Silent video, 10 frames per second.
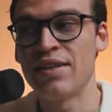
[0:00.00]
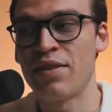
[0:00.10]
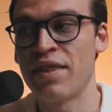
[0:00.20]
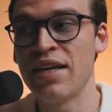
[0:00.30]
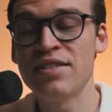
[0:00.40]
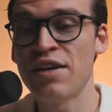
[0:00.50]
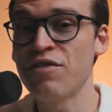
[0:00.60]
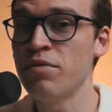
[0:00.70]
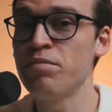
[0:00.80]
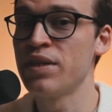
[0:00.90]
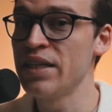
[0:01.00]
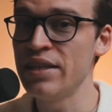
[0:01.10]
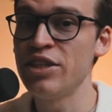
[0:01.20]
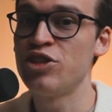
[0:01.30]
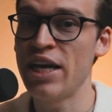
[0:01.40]
things have
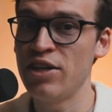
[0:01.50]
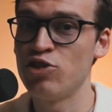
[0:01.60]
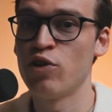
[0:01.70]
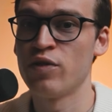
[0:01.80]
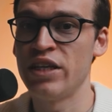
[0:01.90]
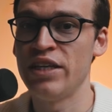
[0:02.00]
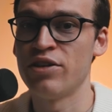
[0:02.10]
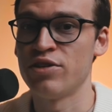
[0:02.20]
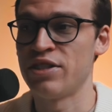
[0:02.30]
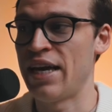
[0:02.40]
completely changed over the years,